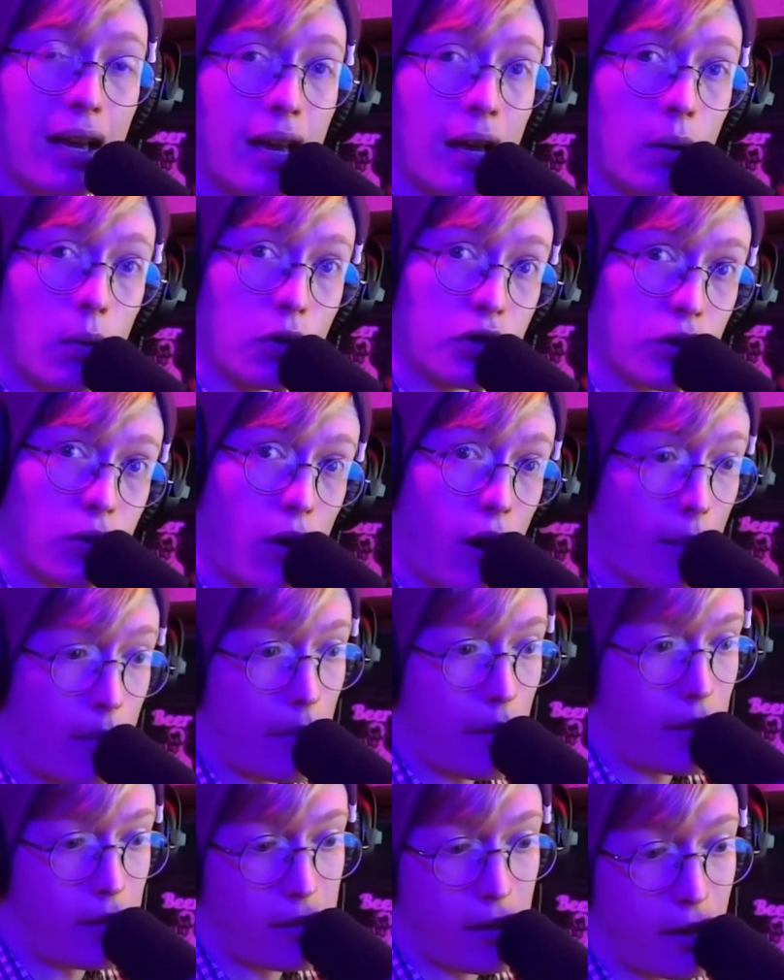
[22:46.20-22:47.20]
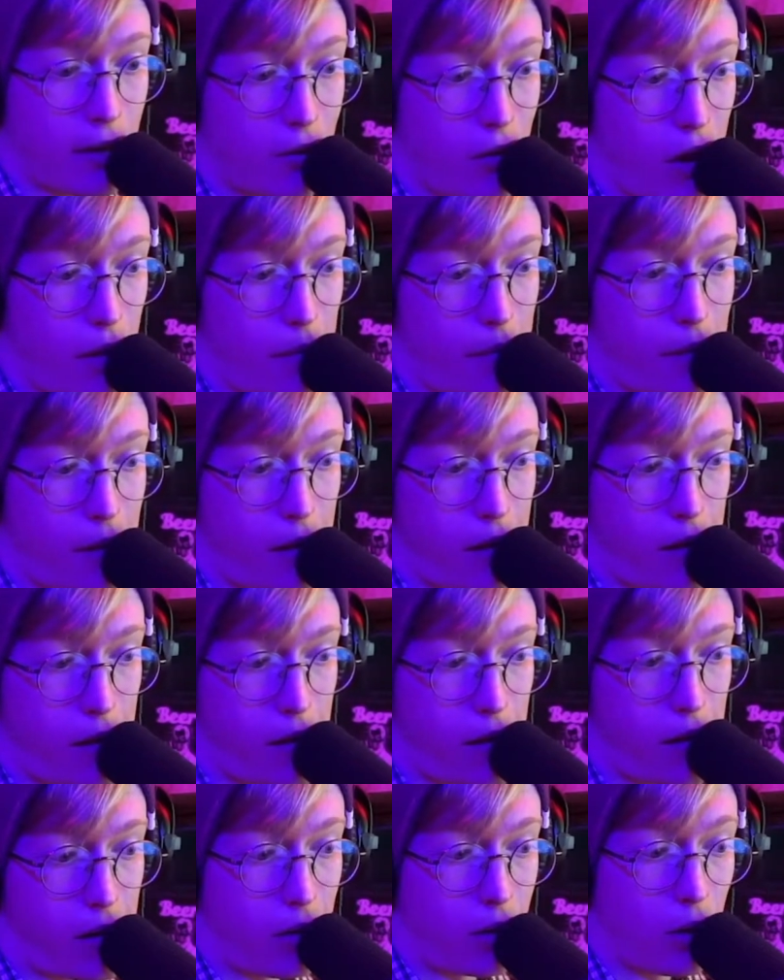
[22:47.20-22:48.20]
Which grandma and grandma
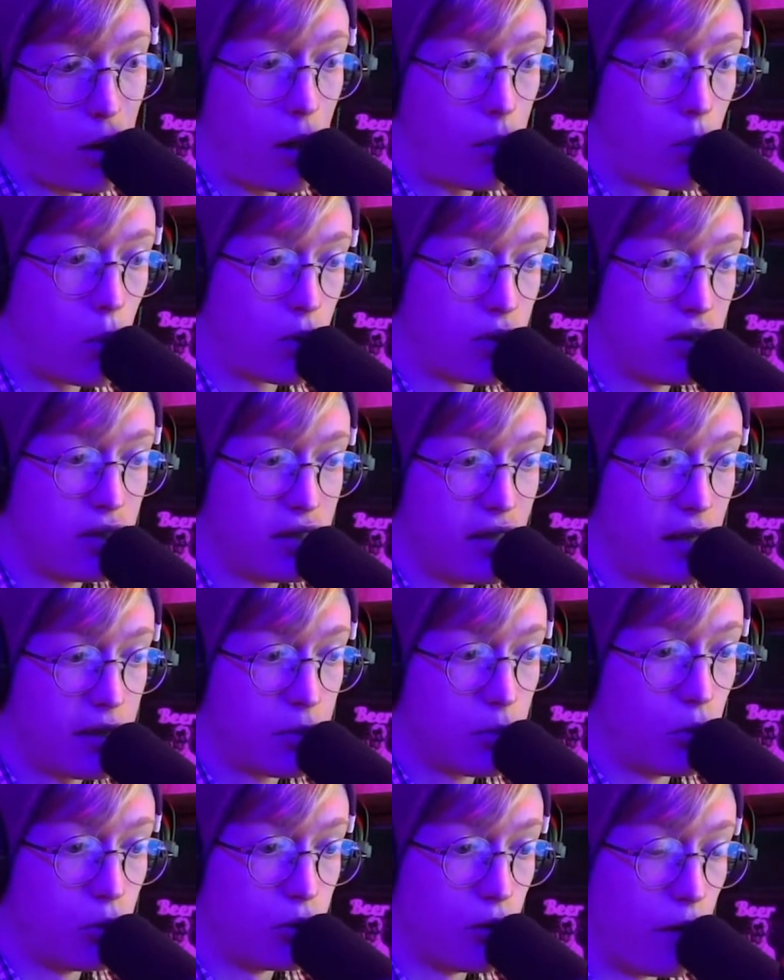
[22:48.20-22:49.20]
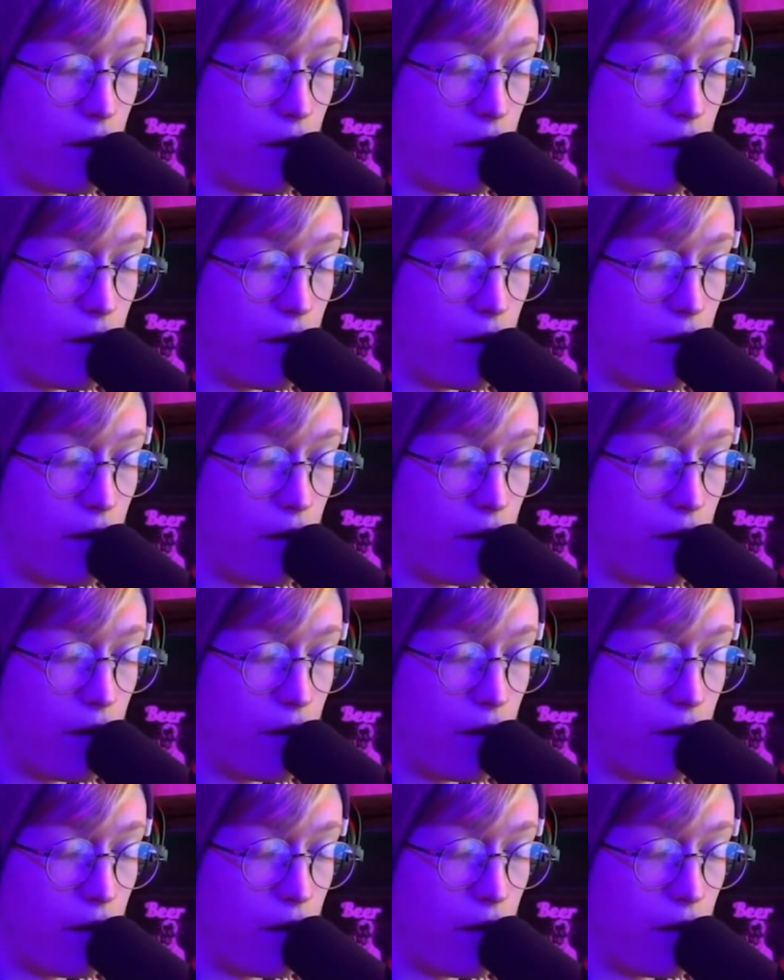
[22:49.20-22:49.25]
are a lot more susceptible to